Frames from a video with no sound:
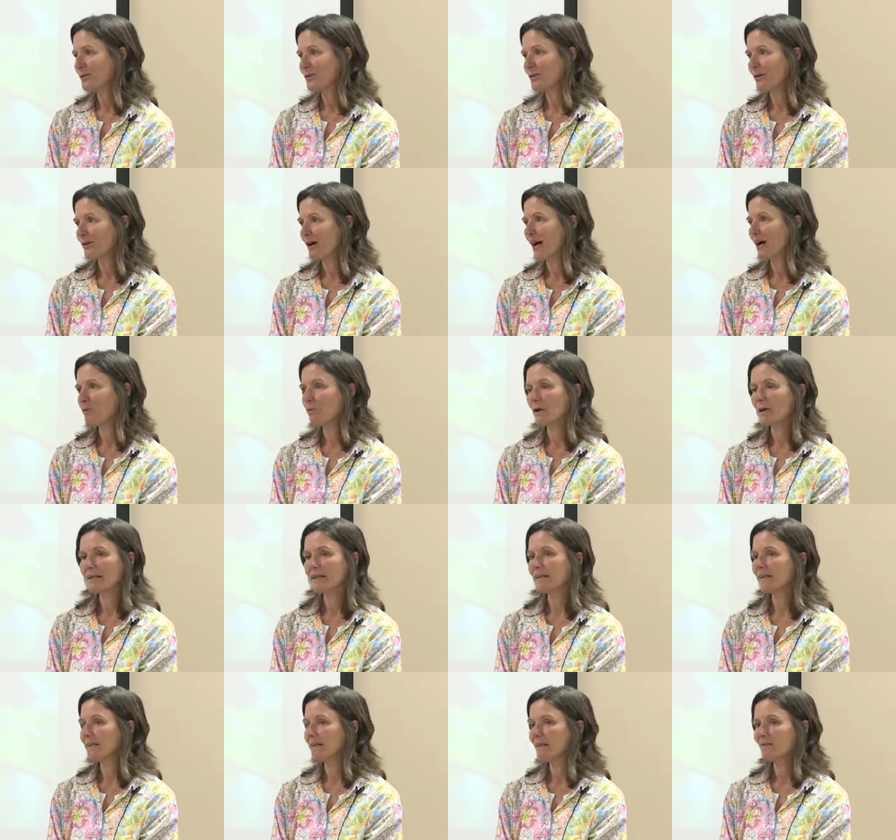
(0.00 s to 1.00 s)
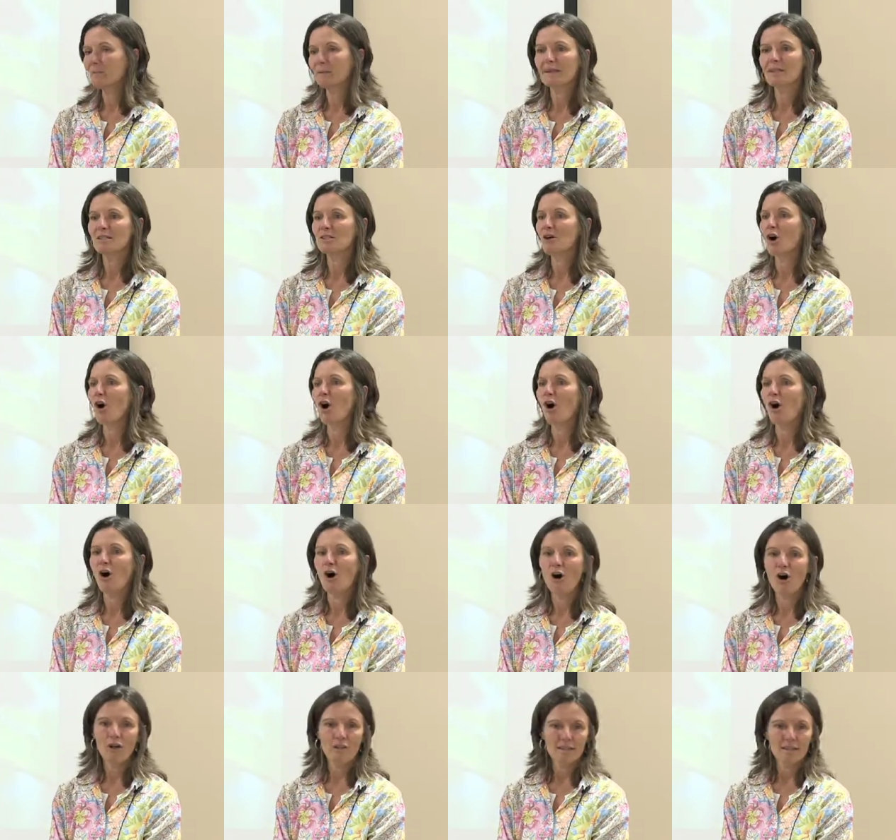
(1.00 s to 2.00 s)
You know, I work in native plants
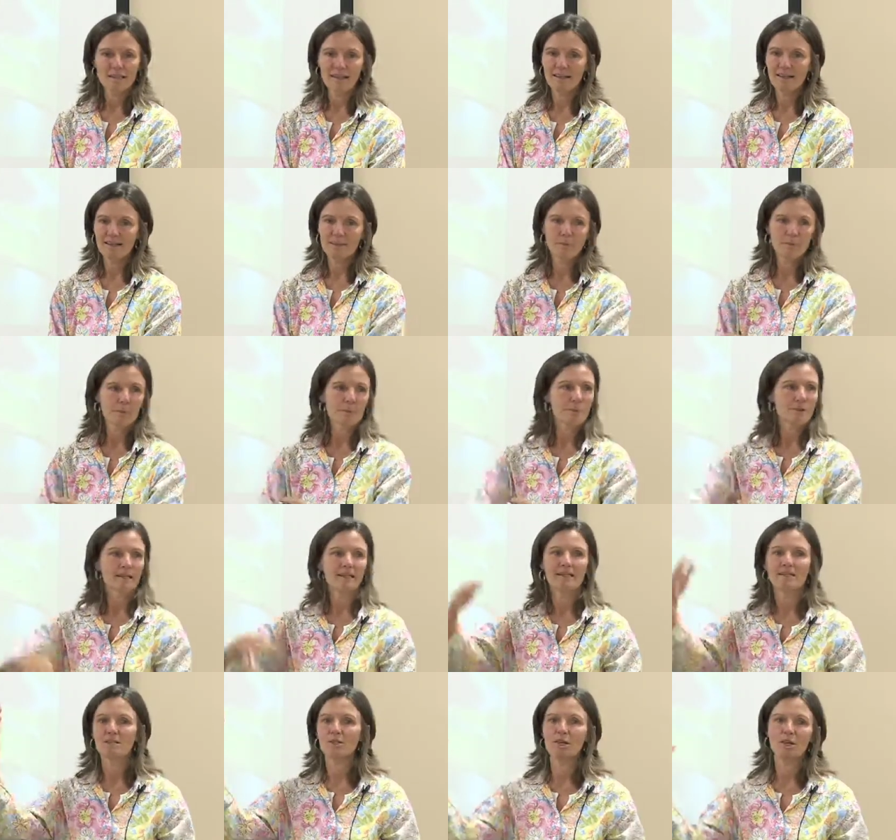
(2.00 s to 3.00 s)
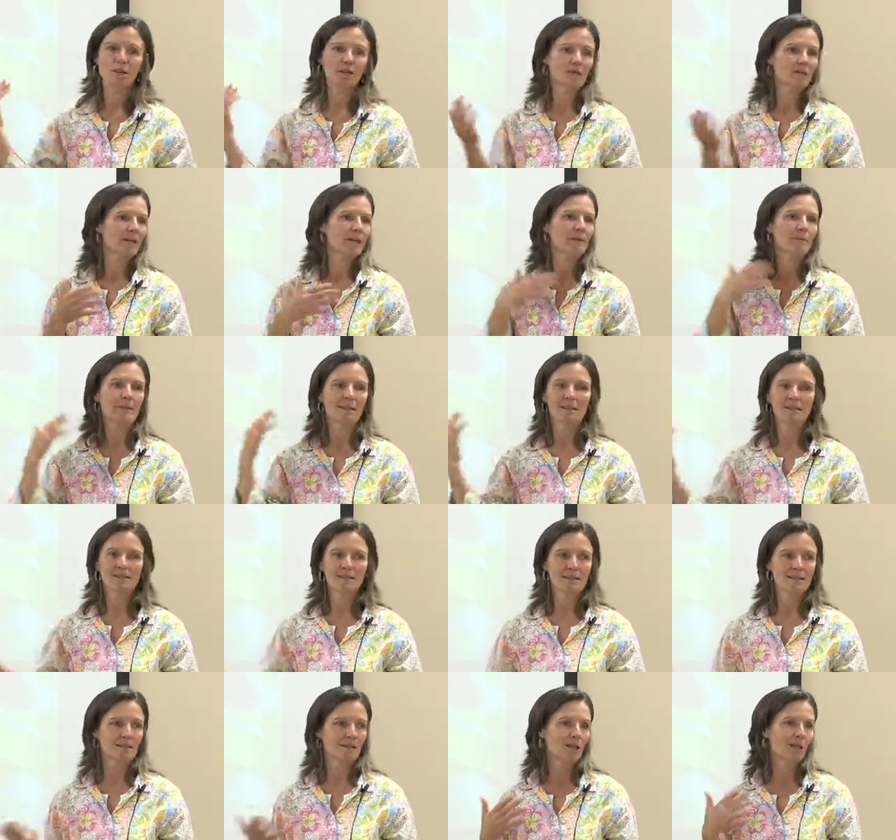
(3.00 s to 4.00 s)
all the time with plants all around me,
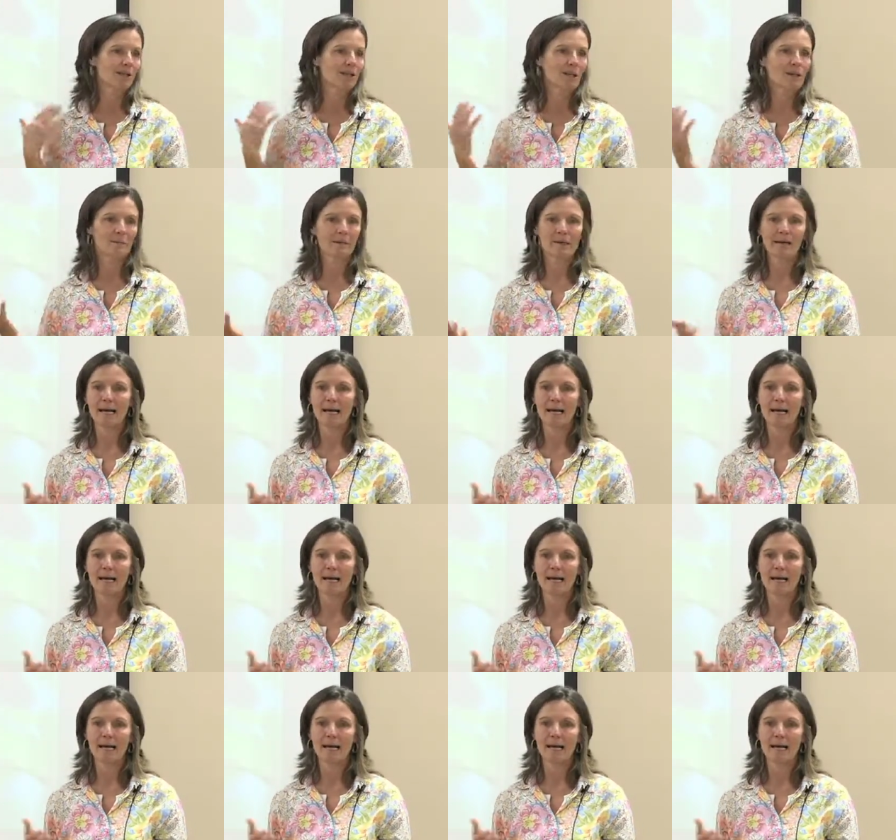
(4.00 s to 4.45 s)
insects all around me.